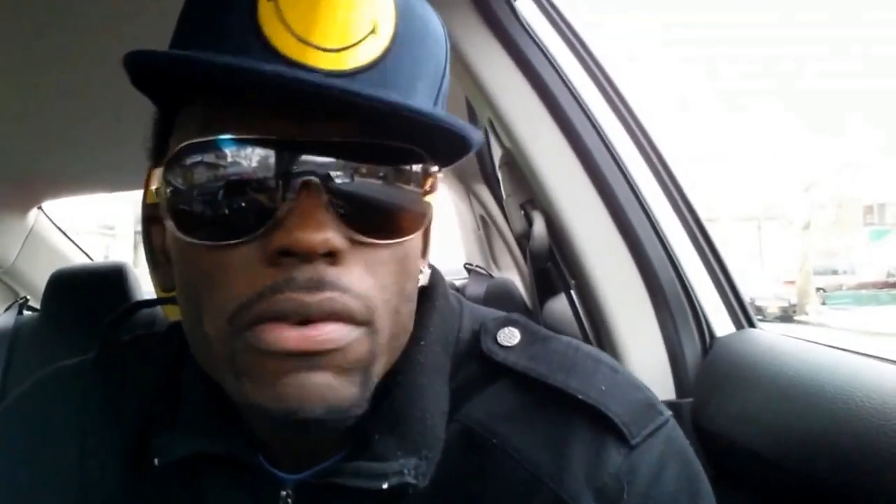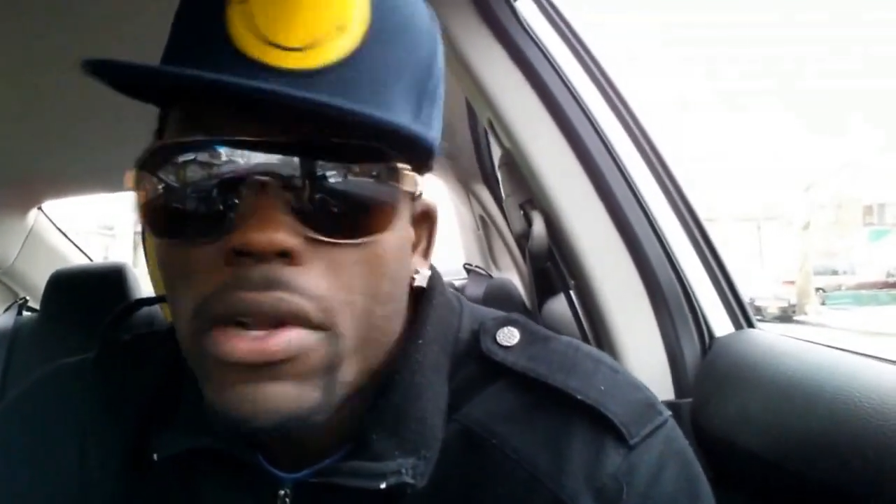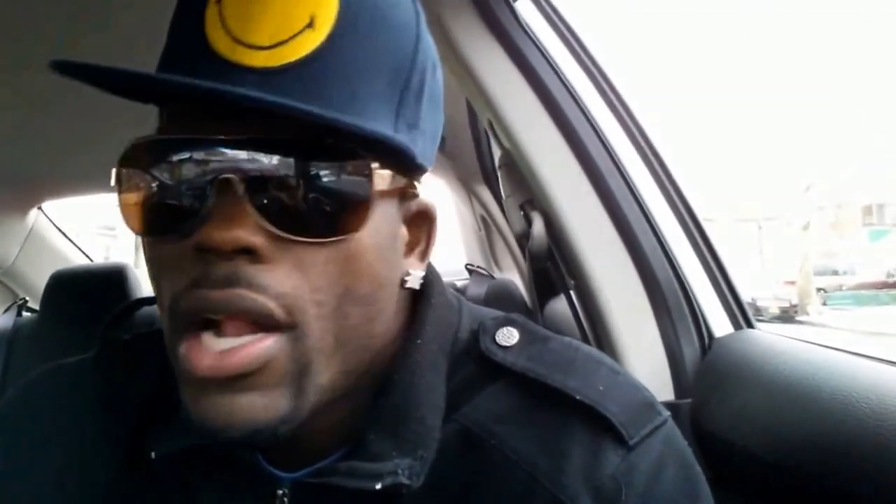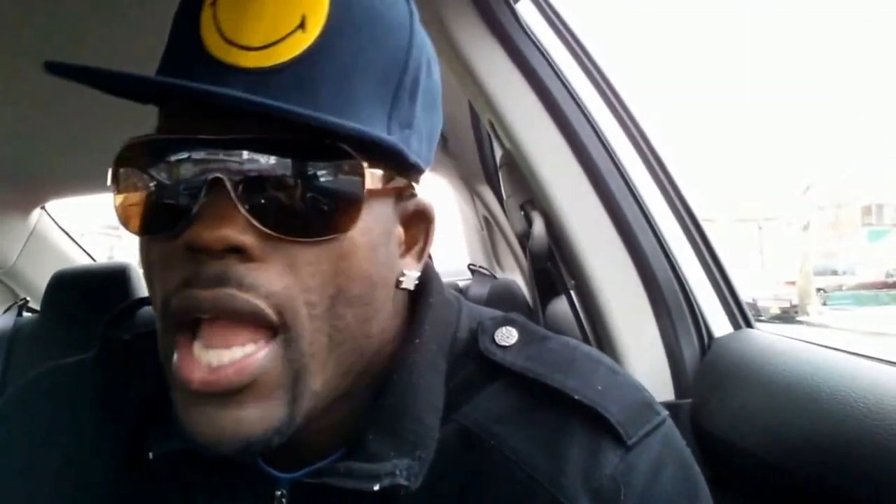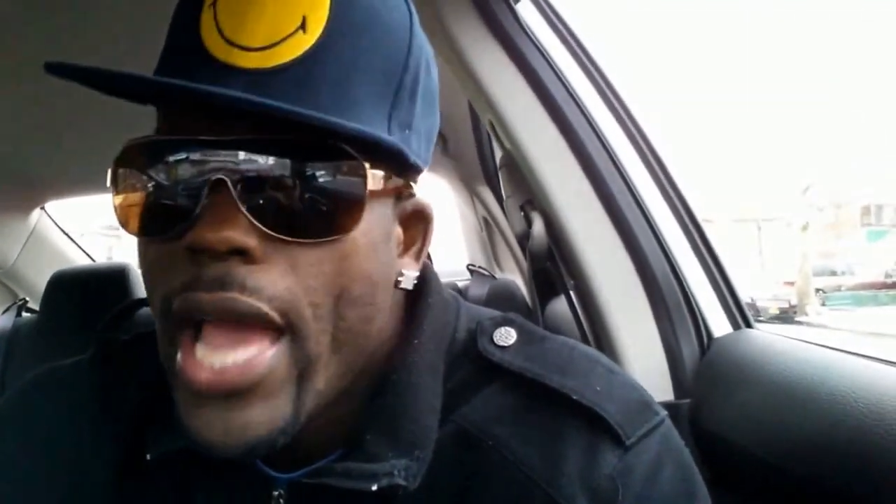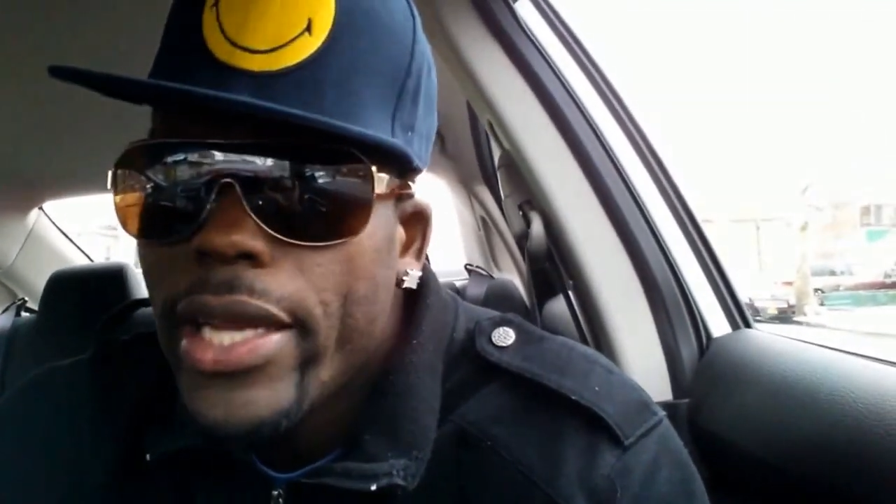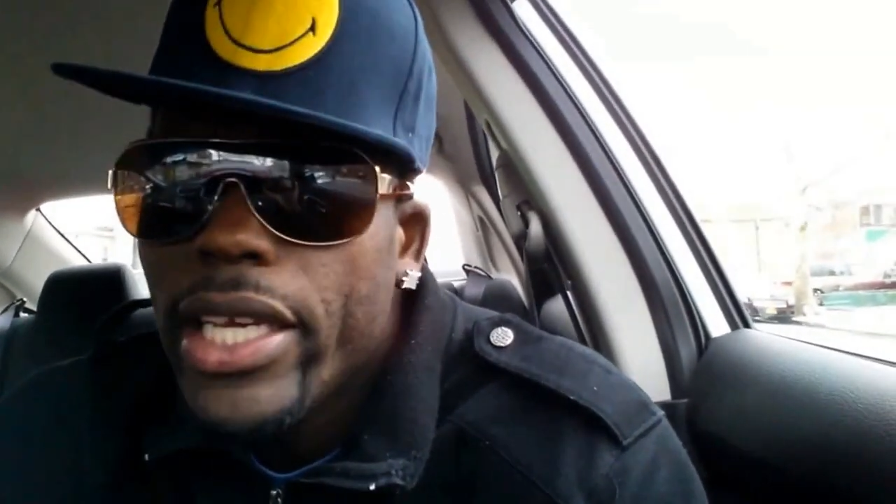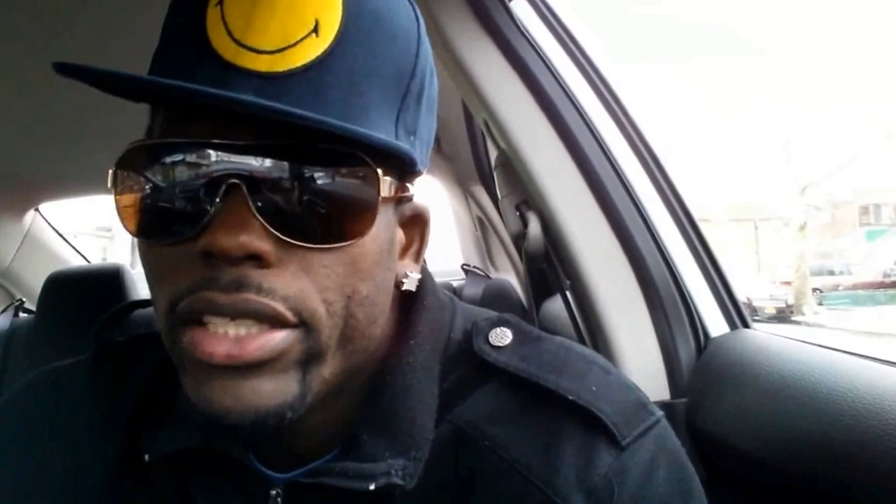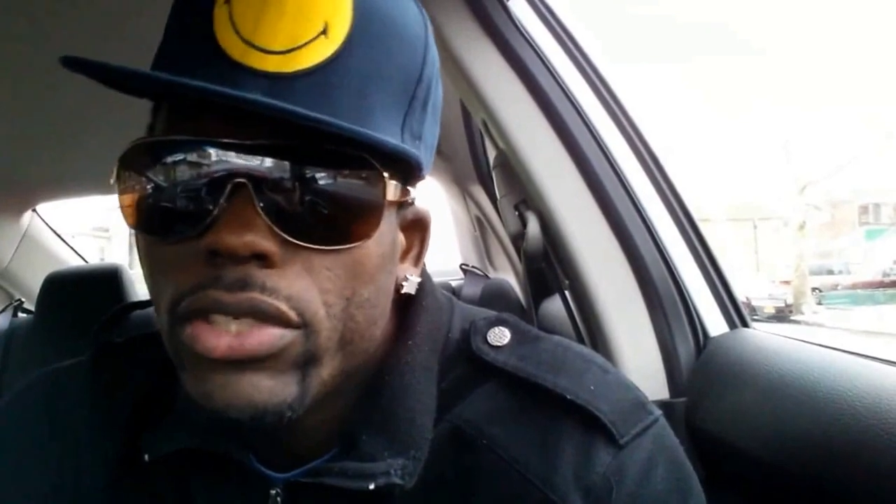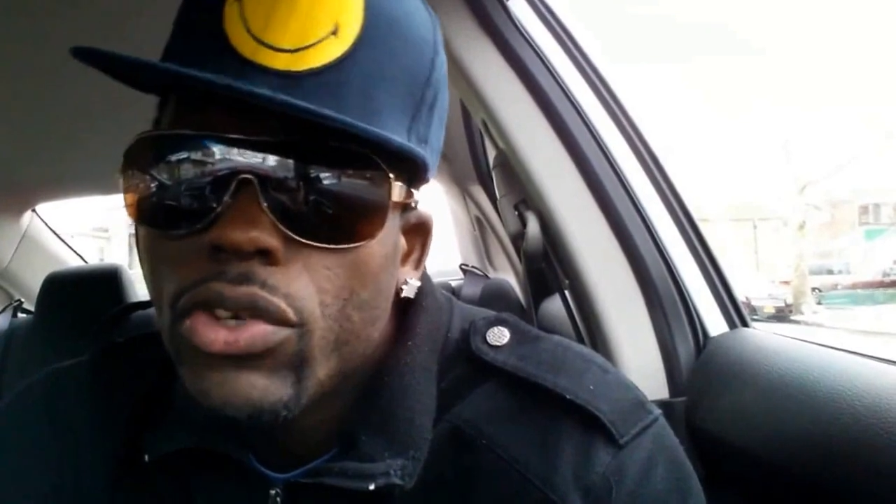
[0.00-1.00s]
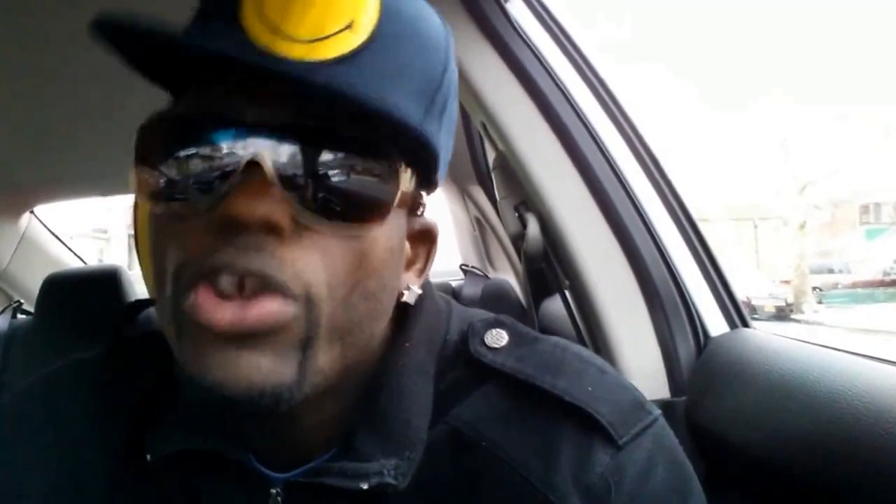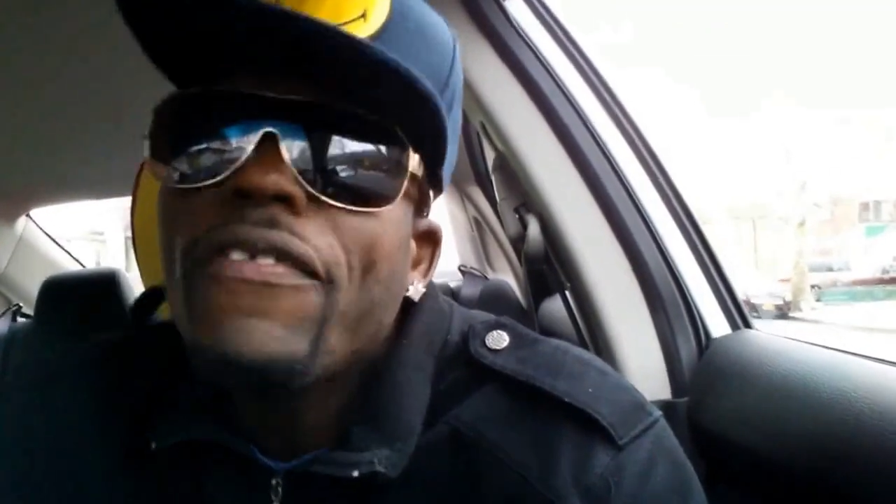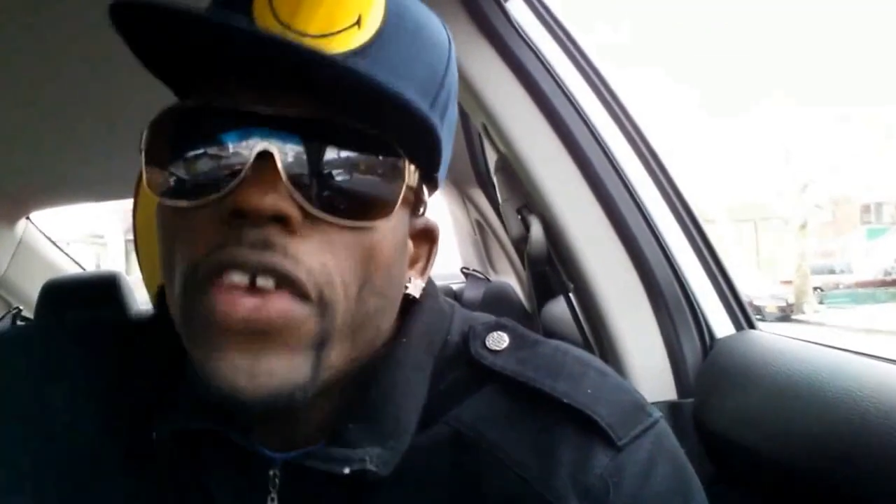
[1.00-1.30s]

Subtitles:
when you like this, you